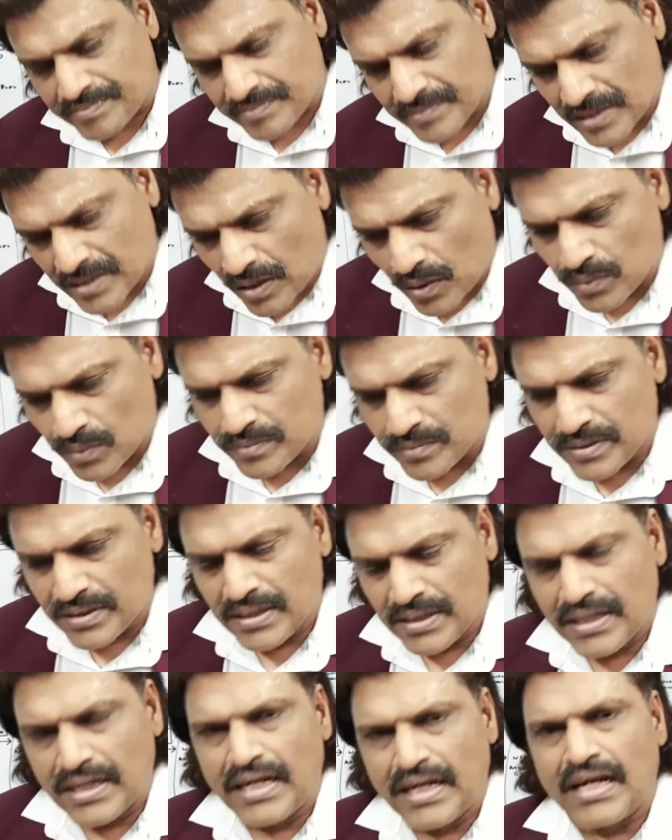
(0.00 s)
Now
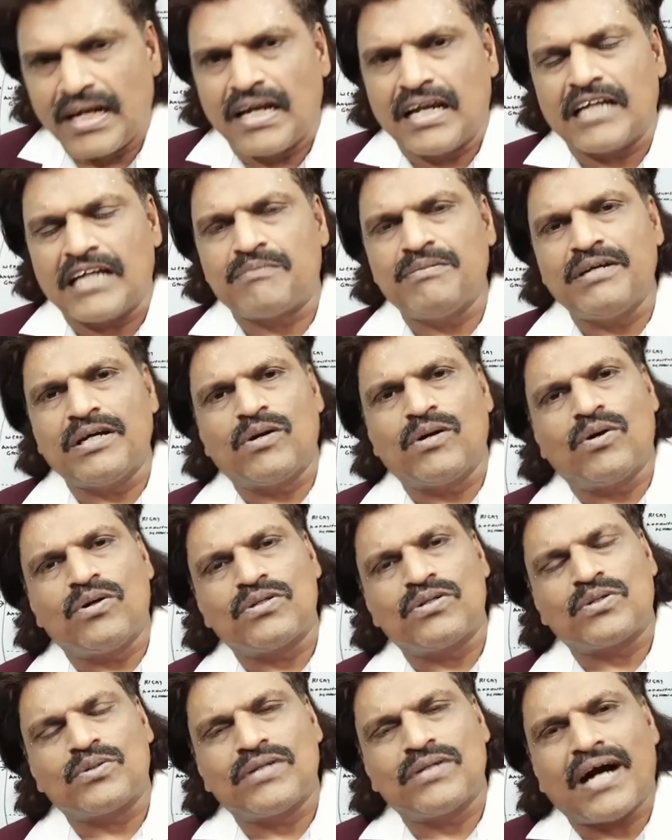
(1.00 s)
let me
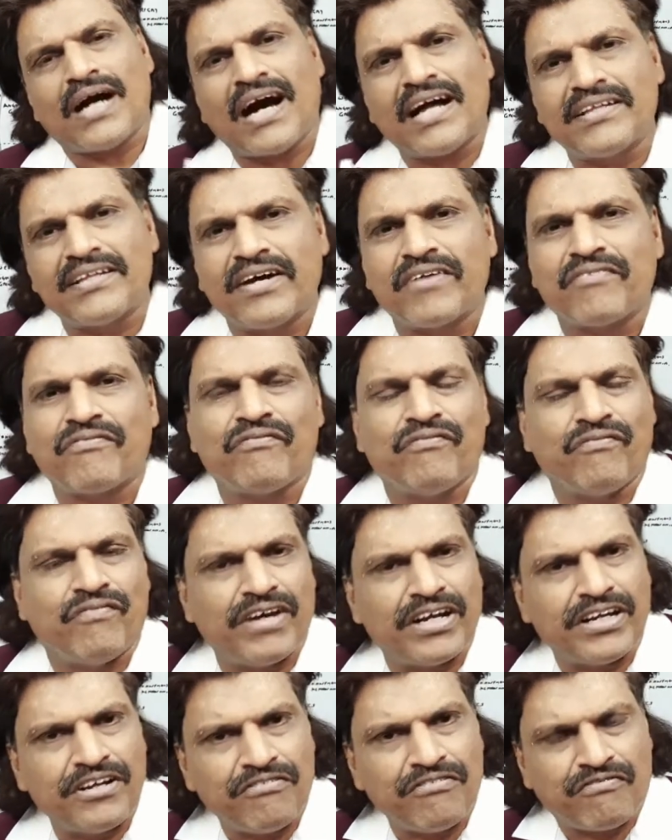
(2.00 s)
go to the other
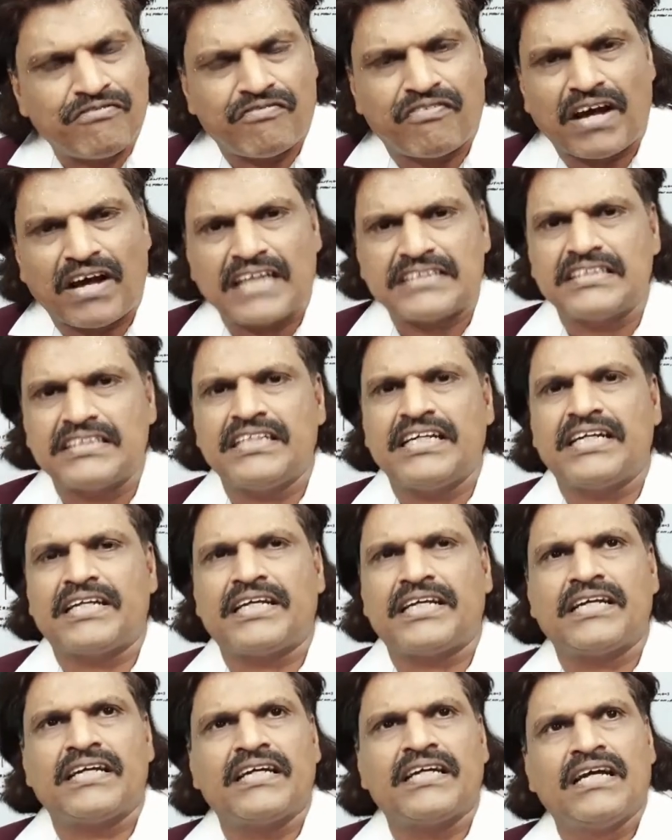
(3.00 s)
very
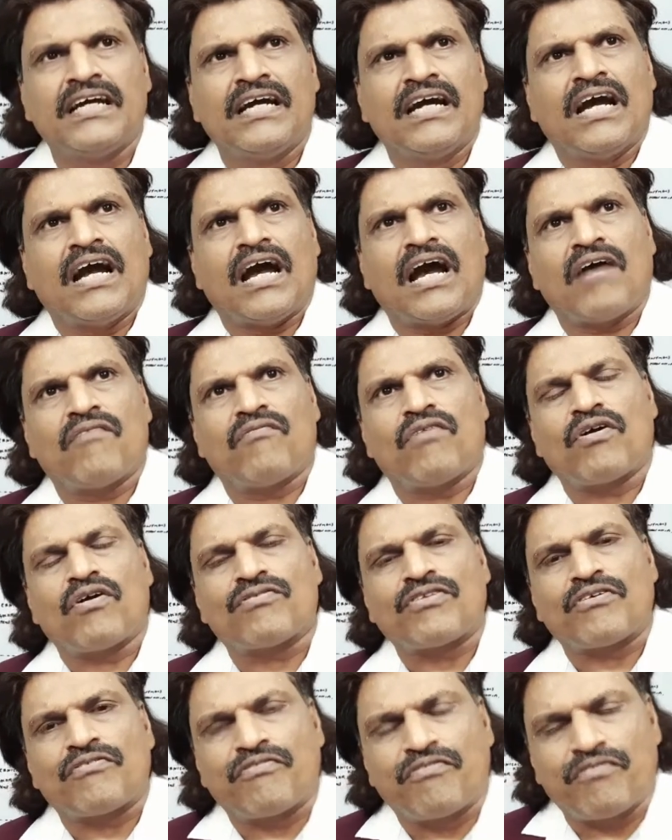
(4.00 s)
fascinating and one
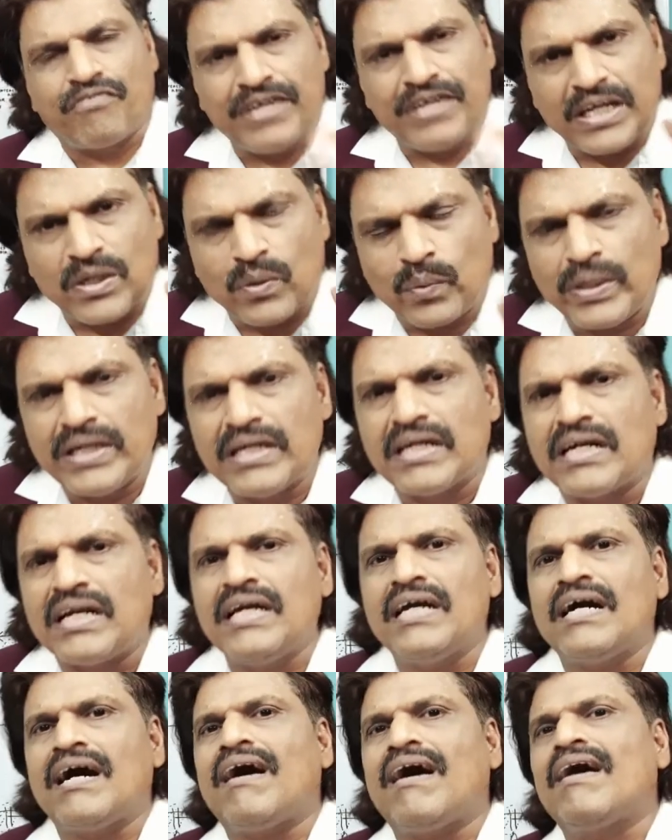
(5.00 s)
of the
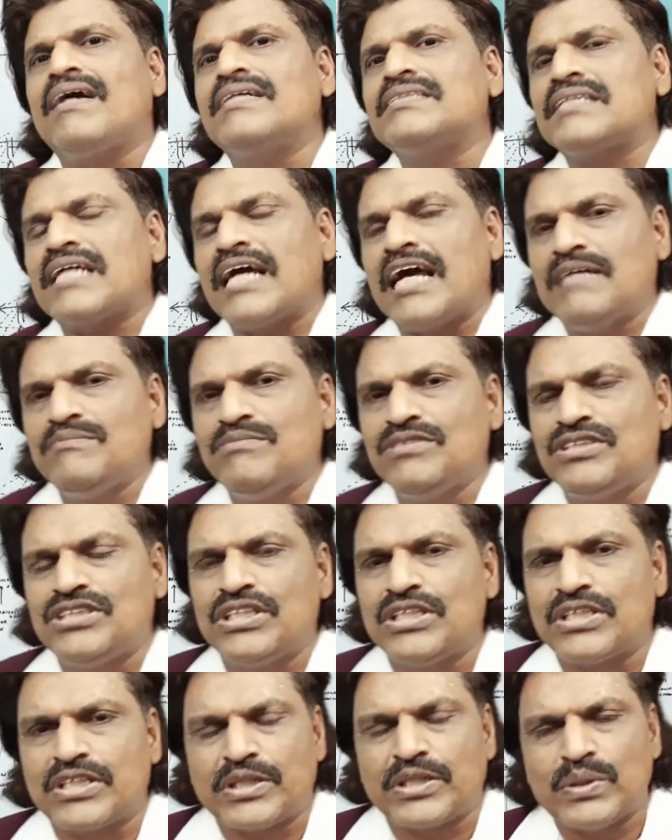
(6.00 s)
frequently asked
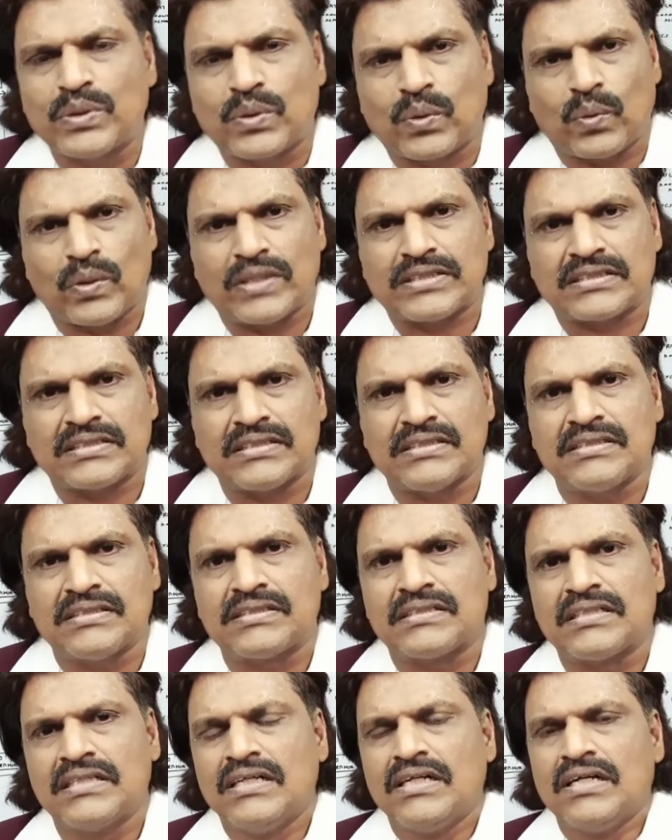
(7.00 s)
NCQ
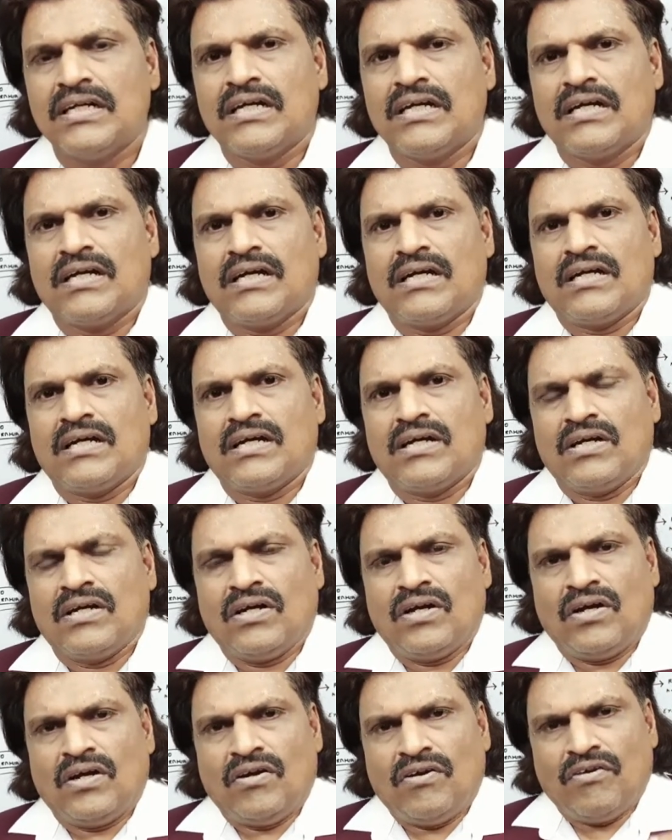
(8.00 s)
questions,
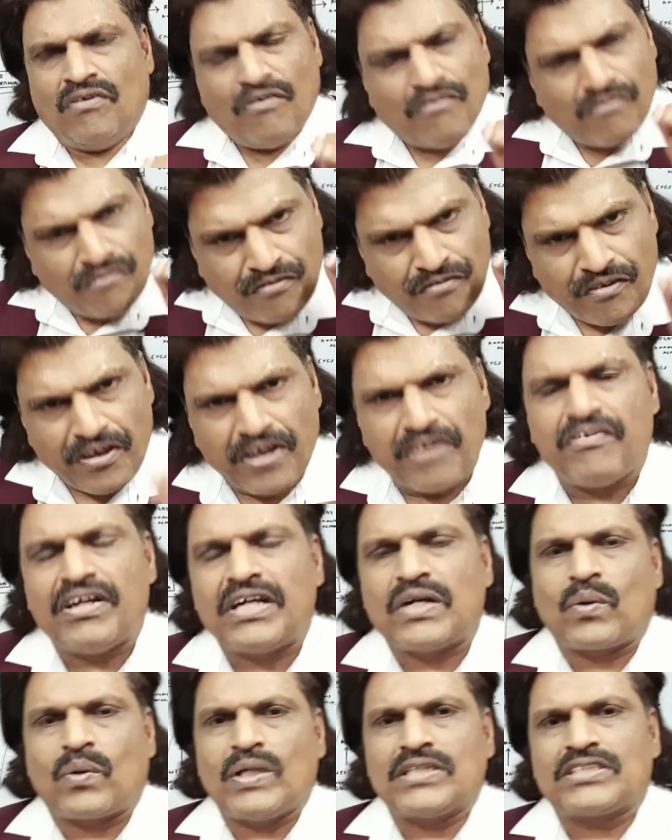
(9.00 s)

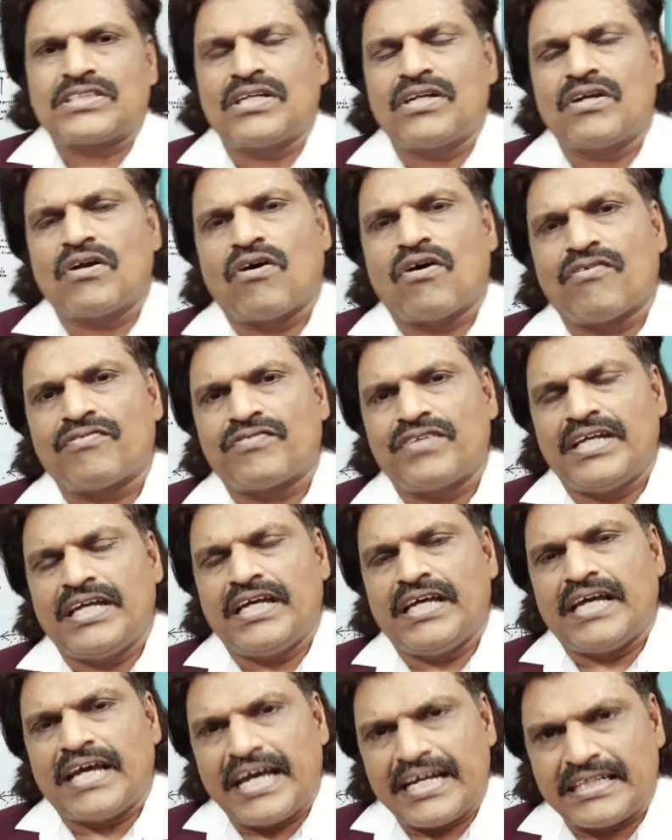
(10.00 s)
favorite question of
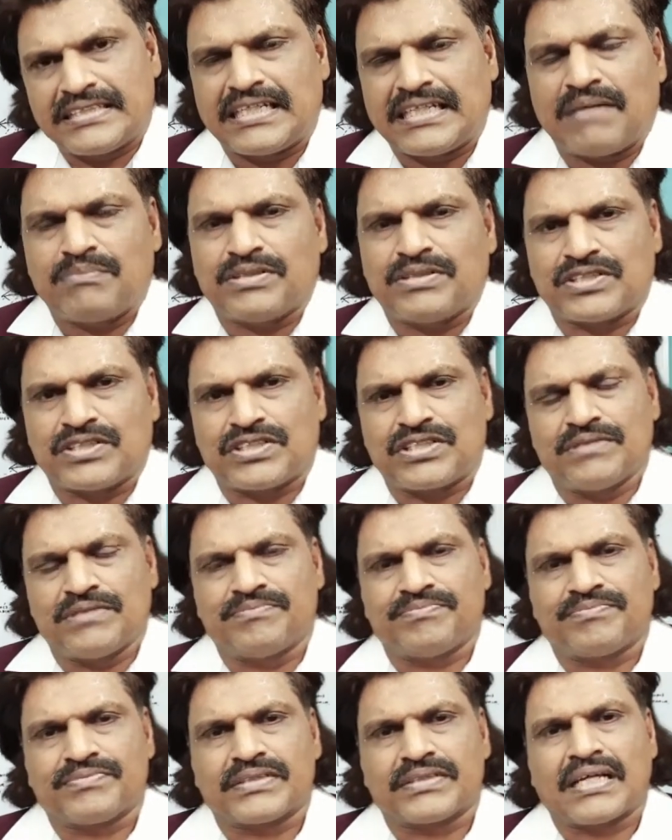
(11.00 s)
the examiners:
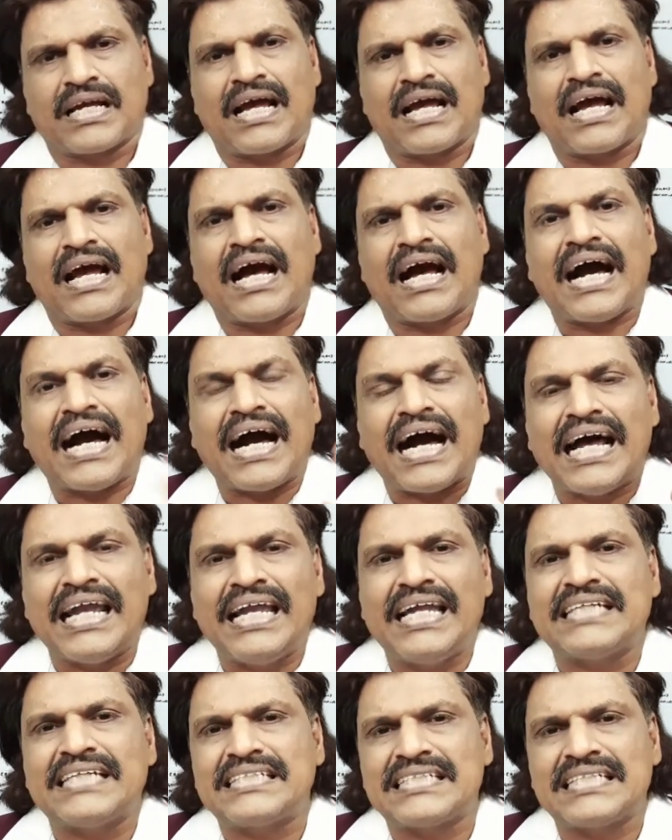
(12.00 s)

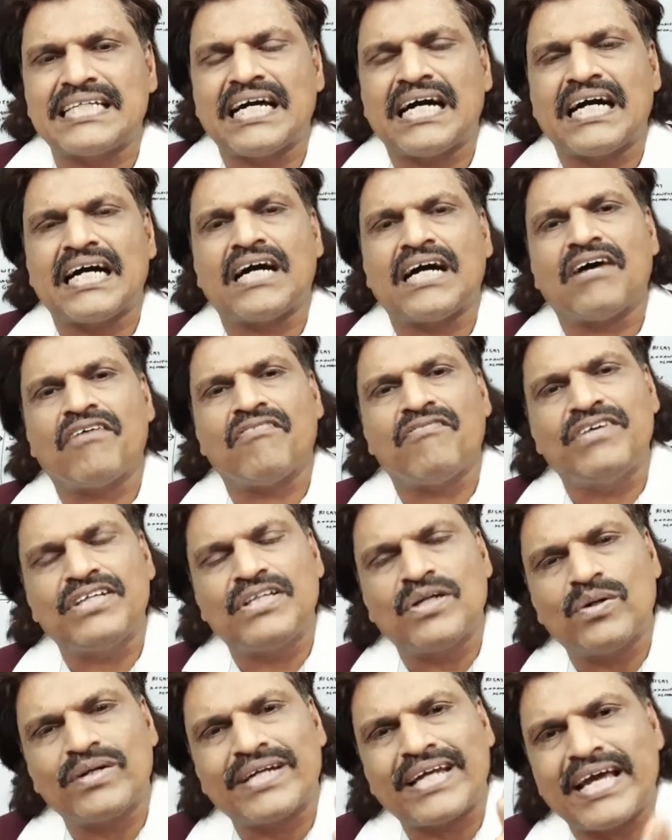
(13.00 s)
alexia
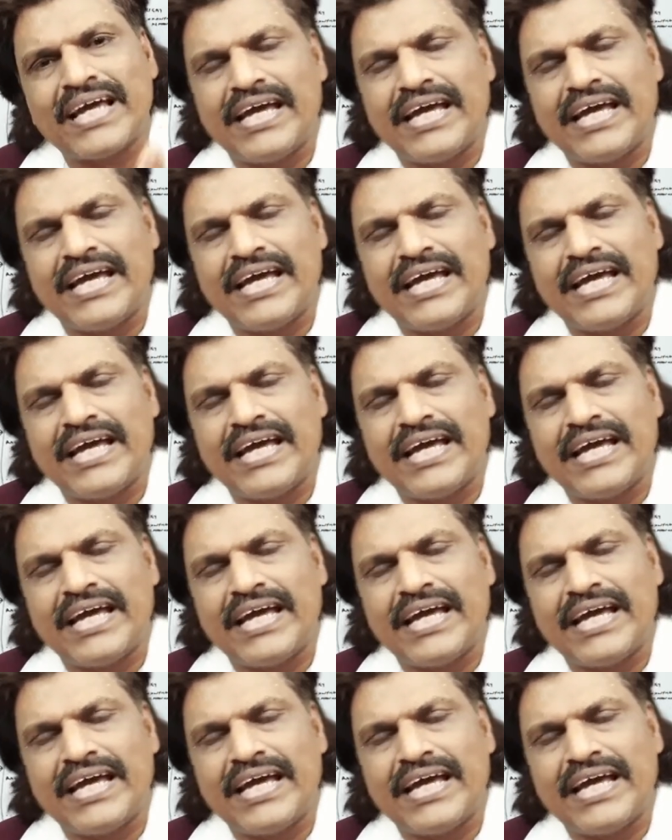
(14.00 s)
without